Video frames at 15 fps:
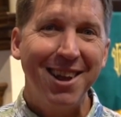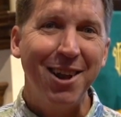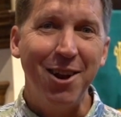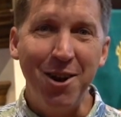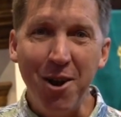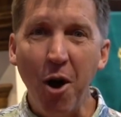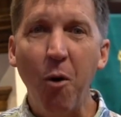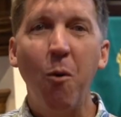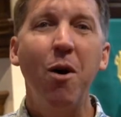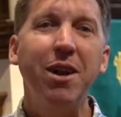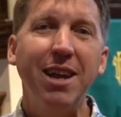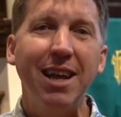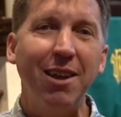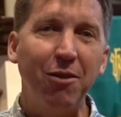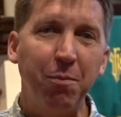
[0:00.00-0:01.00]
No one
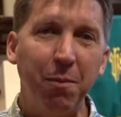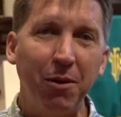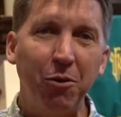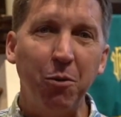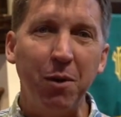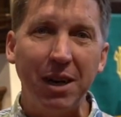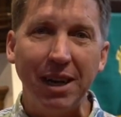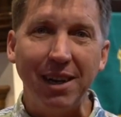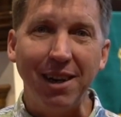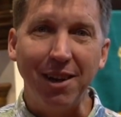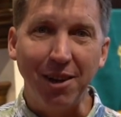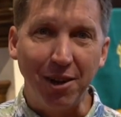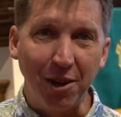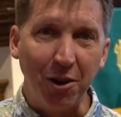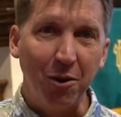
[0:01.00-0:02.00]
is between
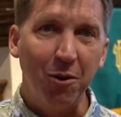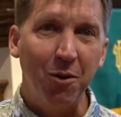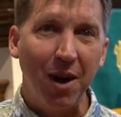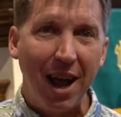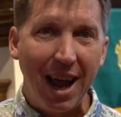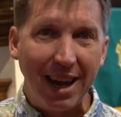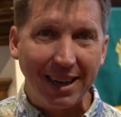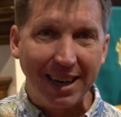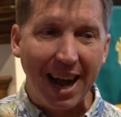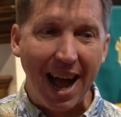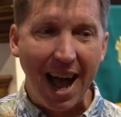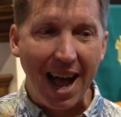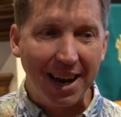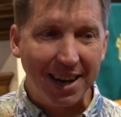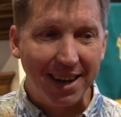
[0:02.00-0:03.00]
you and
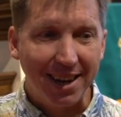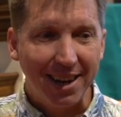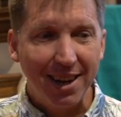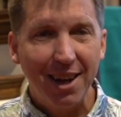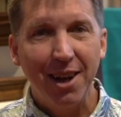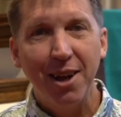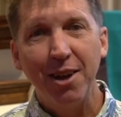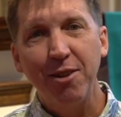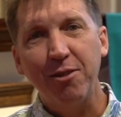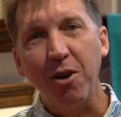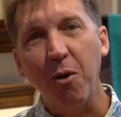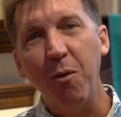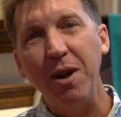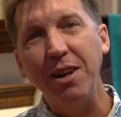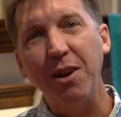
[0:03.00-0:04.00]
God.
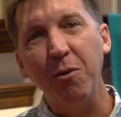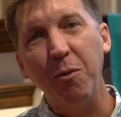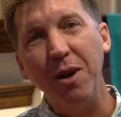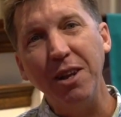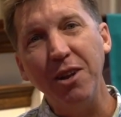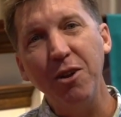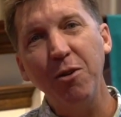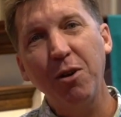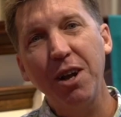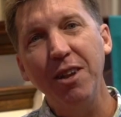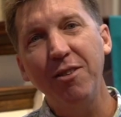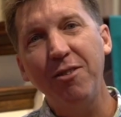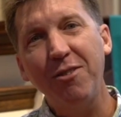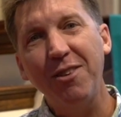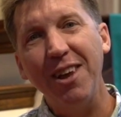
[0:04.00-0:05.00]
So when you
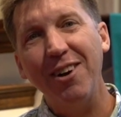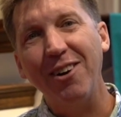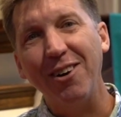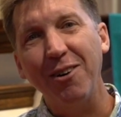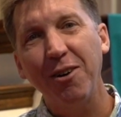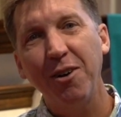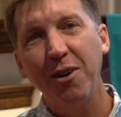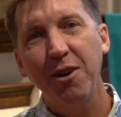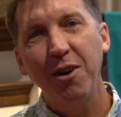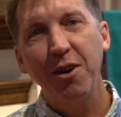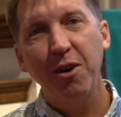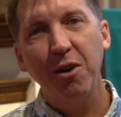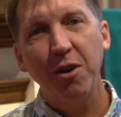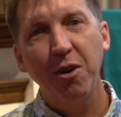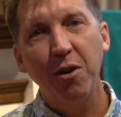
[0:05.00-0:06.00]
consider
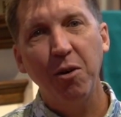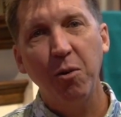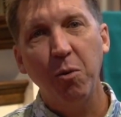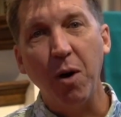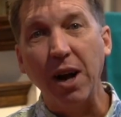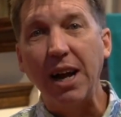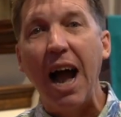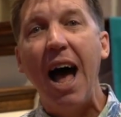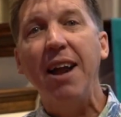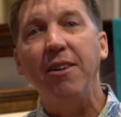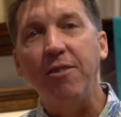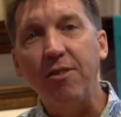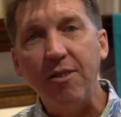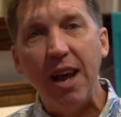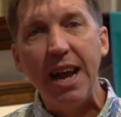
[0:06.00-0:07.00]
what God
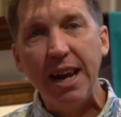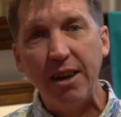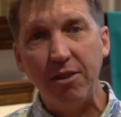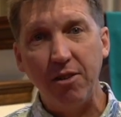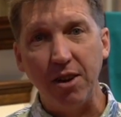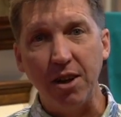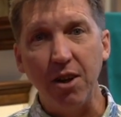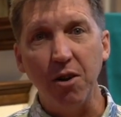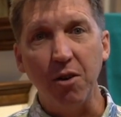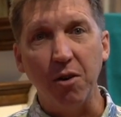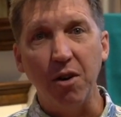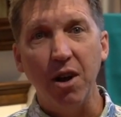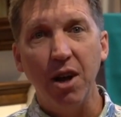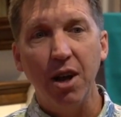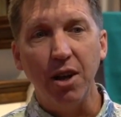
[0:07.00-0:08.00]
is saying to
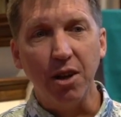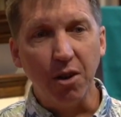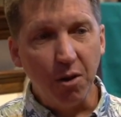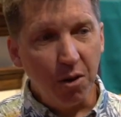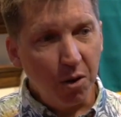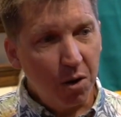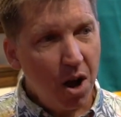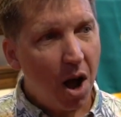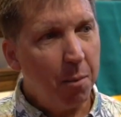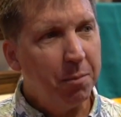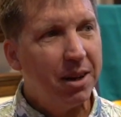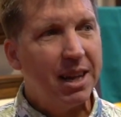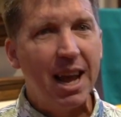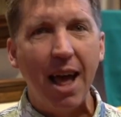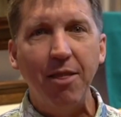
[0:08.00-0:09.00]
you, you come
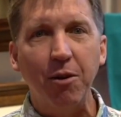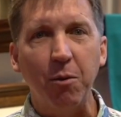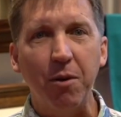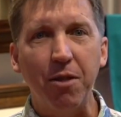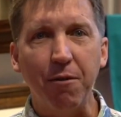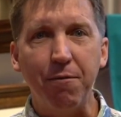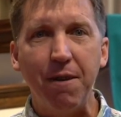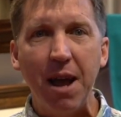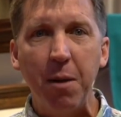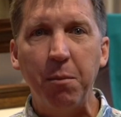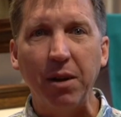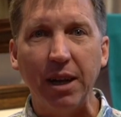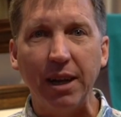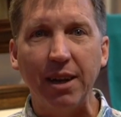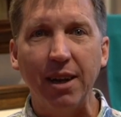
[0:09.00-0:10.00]
together with a
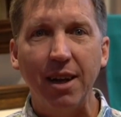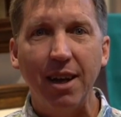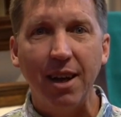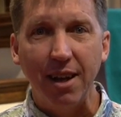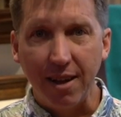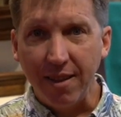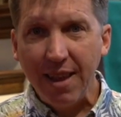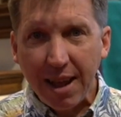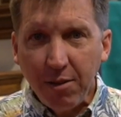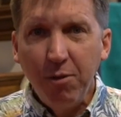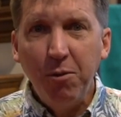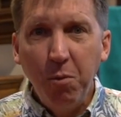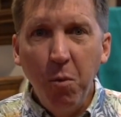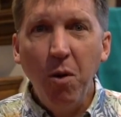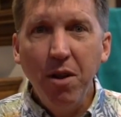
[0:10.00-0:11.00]
family.
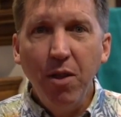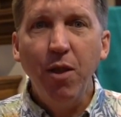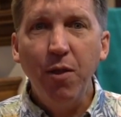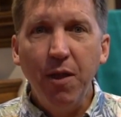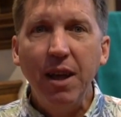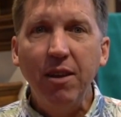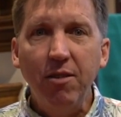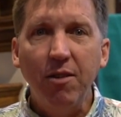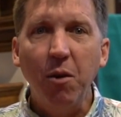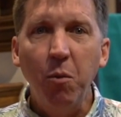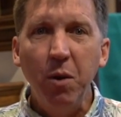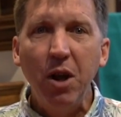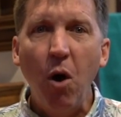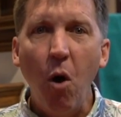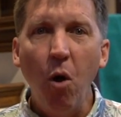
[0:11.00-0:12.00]
That's one of the things that
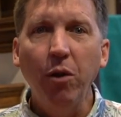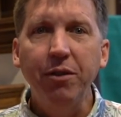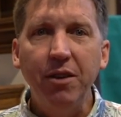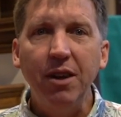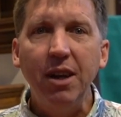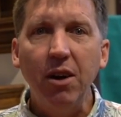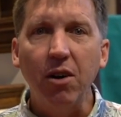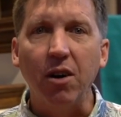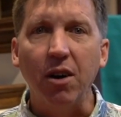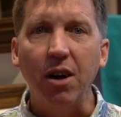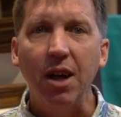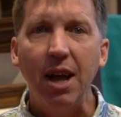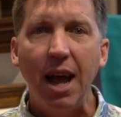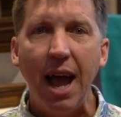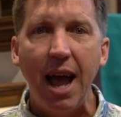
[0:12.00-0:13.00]
we hold
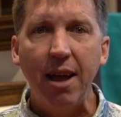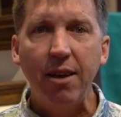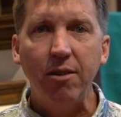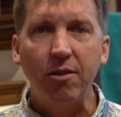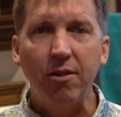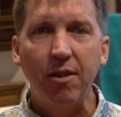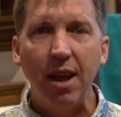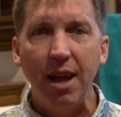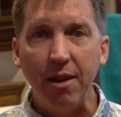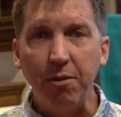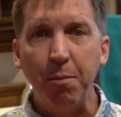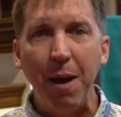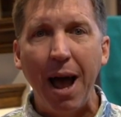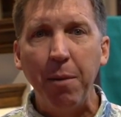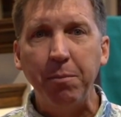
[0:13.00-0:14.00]
dear as
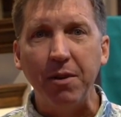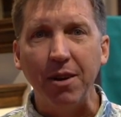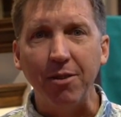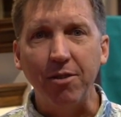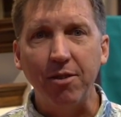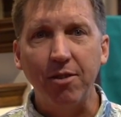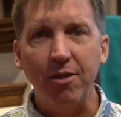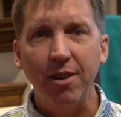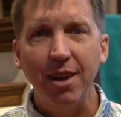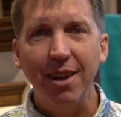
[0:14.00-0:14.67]
Baptists.